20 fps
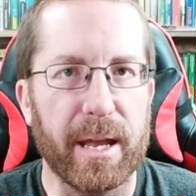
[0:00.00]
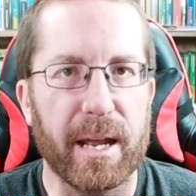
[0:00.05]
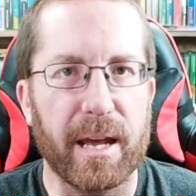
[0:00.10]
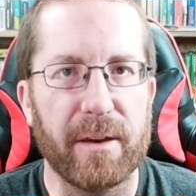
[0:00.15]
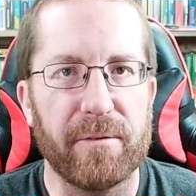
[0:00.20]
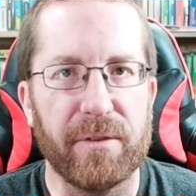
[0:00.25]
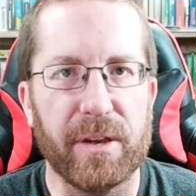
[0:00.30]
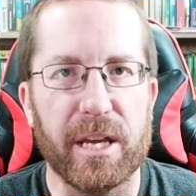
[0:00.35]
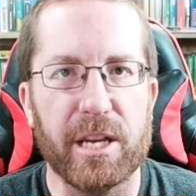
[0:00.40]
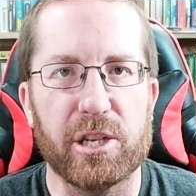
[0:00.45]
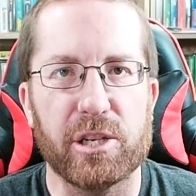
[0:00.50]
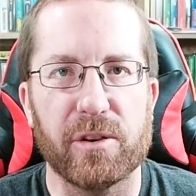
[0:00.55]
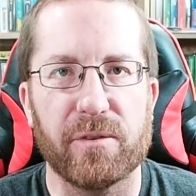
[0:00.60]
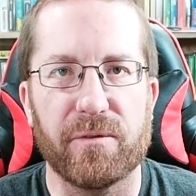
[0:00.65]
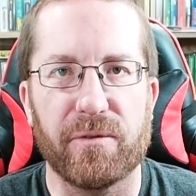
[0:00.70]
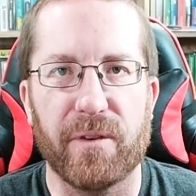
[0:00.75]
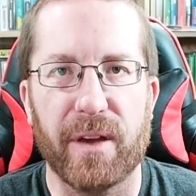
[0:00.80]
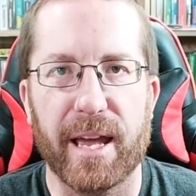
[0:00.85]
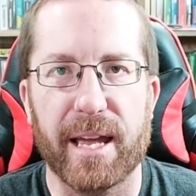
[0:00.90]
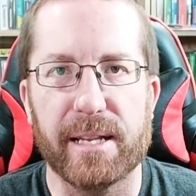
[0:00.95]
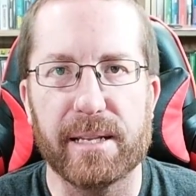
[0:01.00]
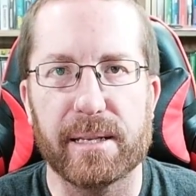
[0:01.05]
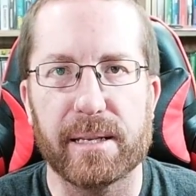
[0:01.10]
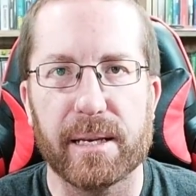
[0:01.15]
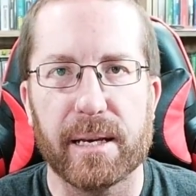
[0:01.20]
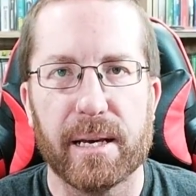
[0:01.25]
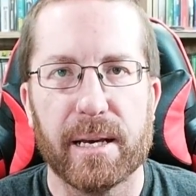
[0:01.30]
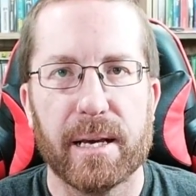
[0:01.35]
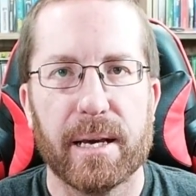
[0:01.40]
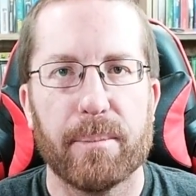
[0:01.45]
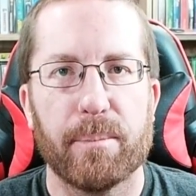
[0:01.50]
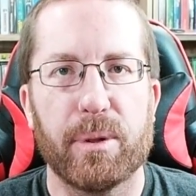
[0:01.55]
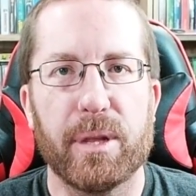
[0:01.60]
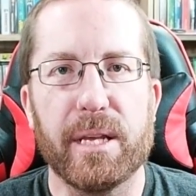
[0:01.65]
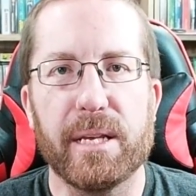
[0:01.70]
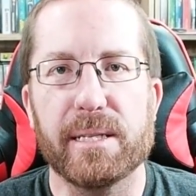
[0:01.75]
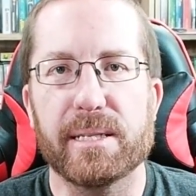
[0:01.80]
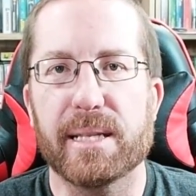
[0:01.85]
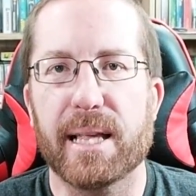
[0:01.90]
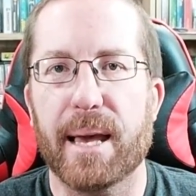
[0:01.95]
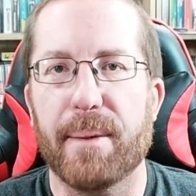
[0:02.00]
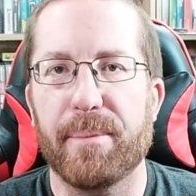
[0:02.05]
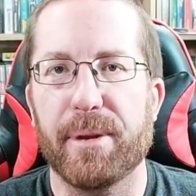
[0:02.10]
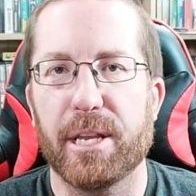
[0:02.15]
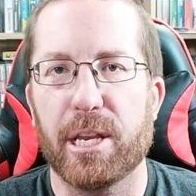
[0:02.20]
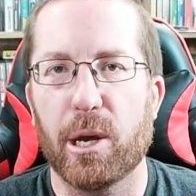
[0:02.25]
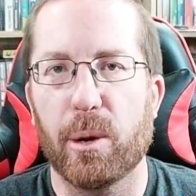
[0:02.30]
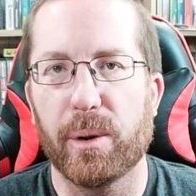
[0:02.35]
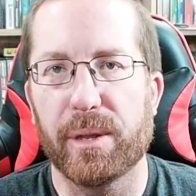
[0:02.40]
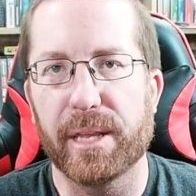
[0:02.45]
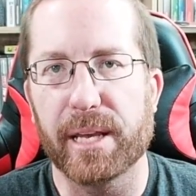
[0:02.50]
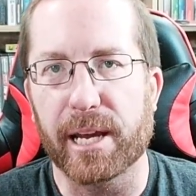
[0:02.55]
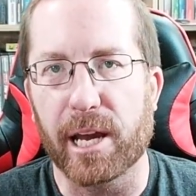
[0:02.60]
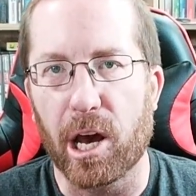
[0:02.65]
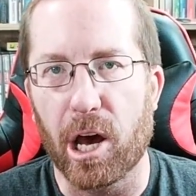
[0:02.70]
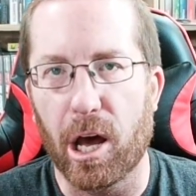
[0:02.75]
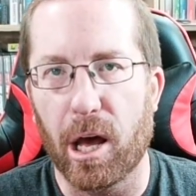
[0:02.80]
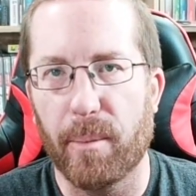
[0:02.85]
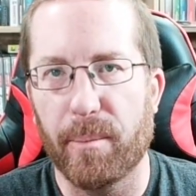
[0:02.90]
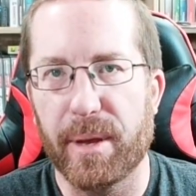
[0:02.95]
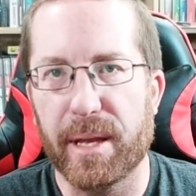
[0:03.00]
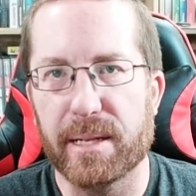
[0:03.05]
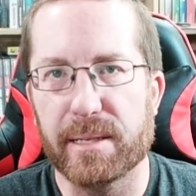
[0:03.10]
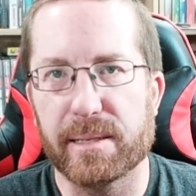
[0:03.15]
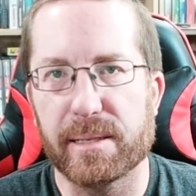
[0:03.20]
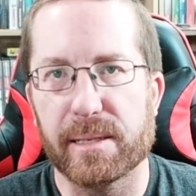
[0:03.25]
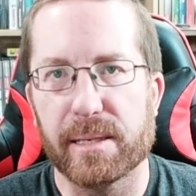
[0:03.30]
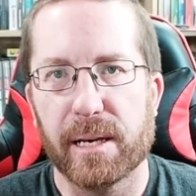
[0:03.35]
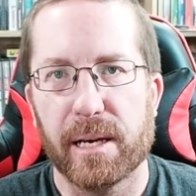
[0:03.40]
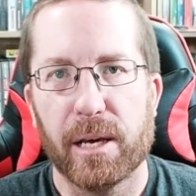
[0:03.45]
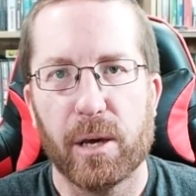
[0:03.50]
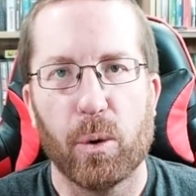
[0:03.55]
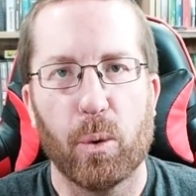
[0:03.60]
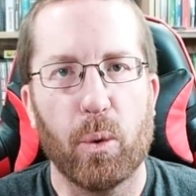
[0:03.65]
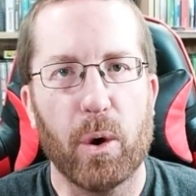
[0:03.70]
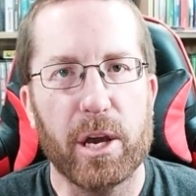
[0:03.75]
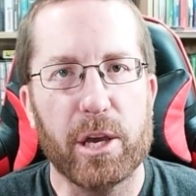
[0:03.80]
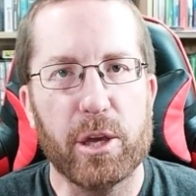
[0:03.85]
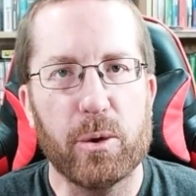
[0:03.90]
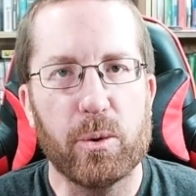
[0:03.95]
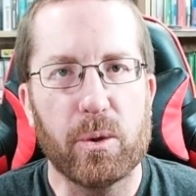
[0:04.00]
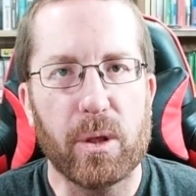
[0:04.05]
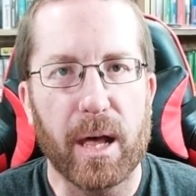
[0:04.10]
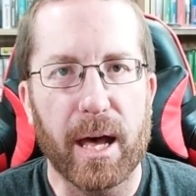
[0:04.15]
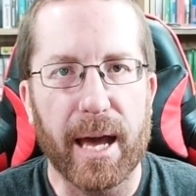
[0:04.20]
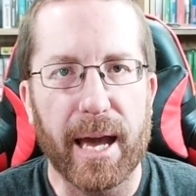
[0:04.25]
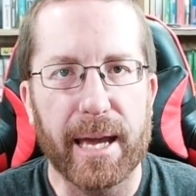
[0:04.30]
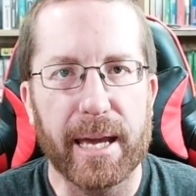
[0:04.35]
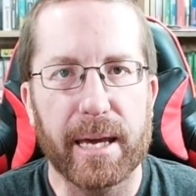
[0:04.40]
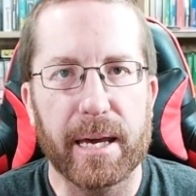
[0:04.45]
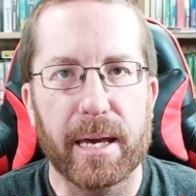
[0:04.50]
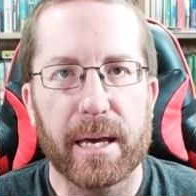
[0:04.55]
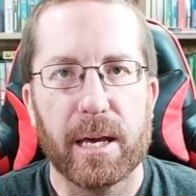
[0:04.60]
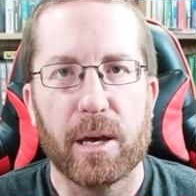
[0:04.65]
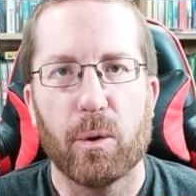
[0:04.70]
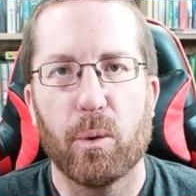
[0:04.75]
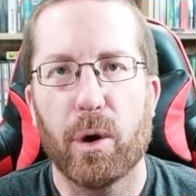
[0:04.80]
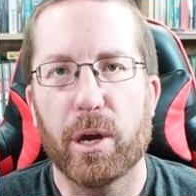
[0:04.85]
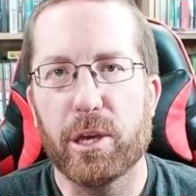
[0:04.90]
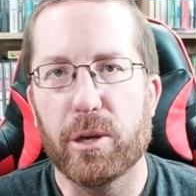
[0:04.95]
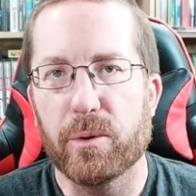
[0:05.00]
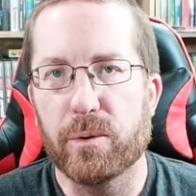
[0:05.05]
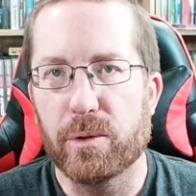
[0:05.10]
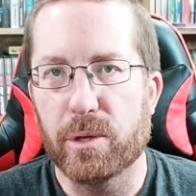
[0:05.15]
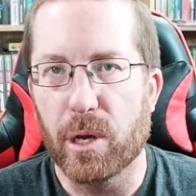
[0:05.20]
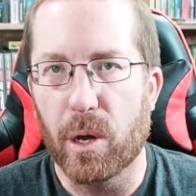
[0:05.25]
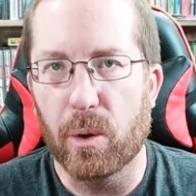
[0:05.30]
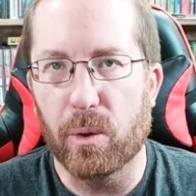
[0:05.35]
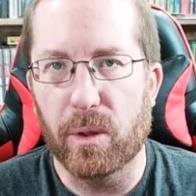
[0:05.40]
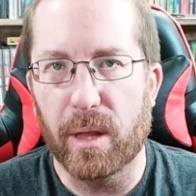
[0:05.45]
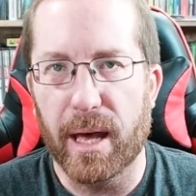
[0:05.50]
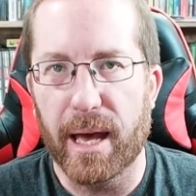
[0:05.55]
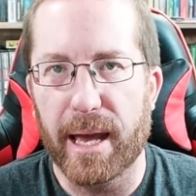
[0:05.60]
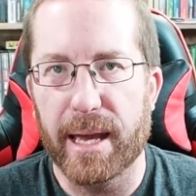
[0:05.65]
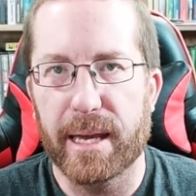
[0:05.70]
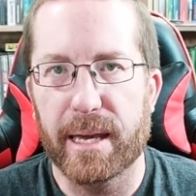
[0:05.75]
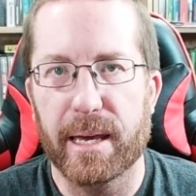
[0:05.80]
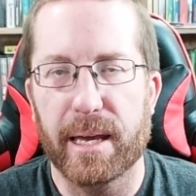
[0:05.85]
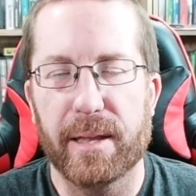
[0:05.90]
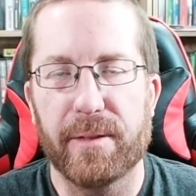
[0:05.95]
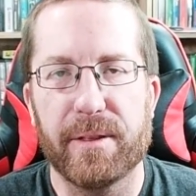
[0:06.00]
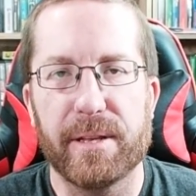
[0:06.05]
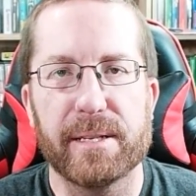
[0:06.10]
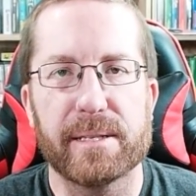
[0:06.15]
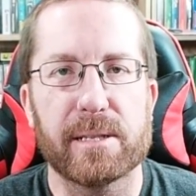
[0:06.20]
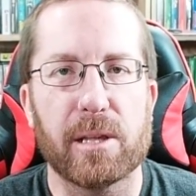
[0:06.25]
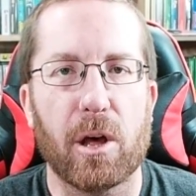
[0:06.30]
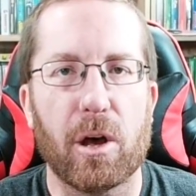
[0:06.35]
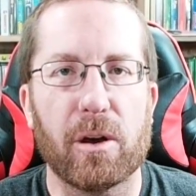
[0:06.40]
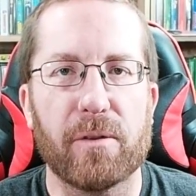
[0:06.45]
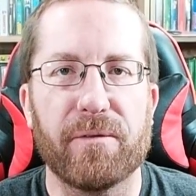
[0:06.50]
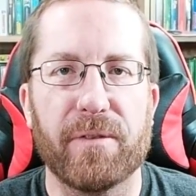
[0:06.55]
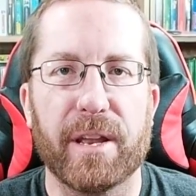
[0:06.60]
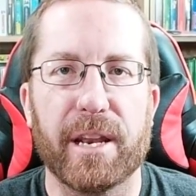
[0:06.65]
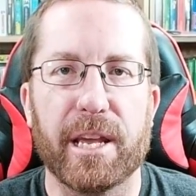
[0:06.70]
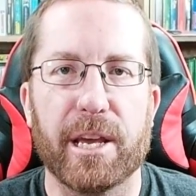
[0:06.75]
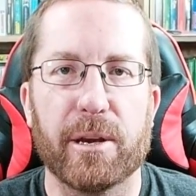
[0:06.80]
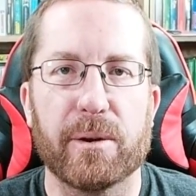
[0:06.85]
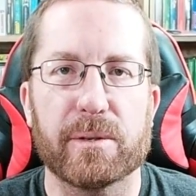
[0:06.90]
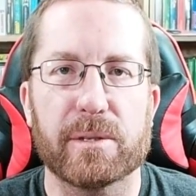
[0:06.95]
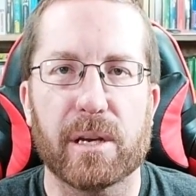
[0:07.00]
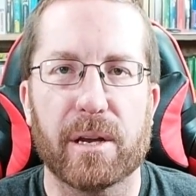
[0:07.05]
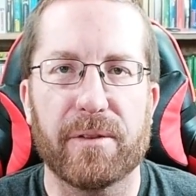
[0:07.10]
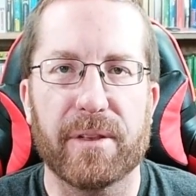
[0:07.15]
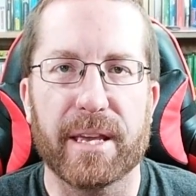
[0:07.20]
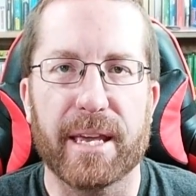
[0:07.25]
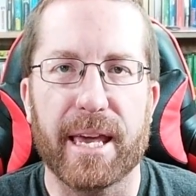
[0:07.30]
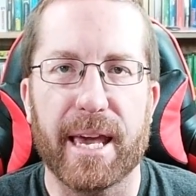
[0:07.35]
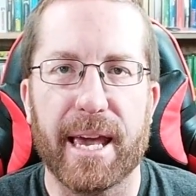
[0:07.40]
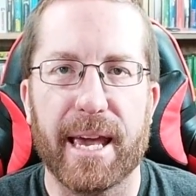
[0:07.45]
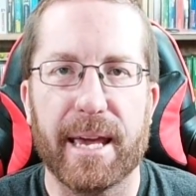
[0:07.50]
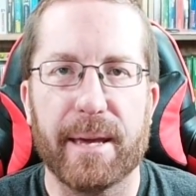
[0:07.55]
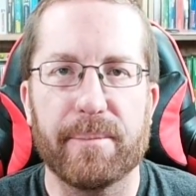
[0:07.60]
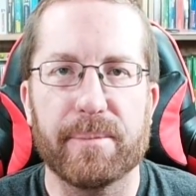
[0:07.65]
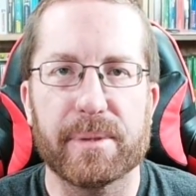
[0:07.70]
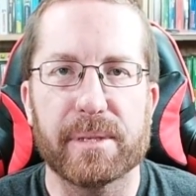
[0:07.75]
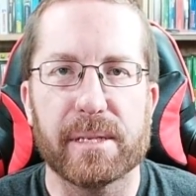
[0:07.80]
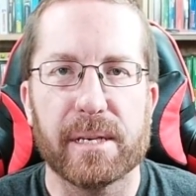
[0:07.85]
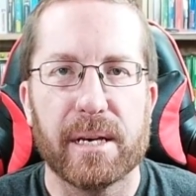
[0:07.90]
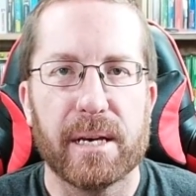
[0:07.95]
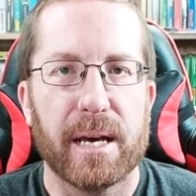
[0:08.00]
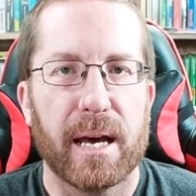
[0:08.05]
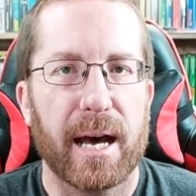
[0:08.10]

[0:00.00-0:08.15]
of each event. Please let me know in the comments what you like, what you don't like in these long videos on the games.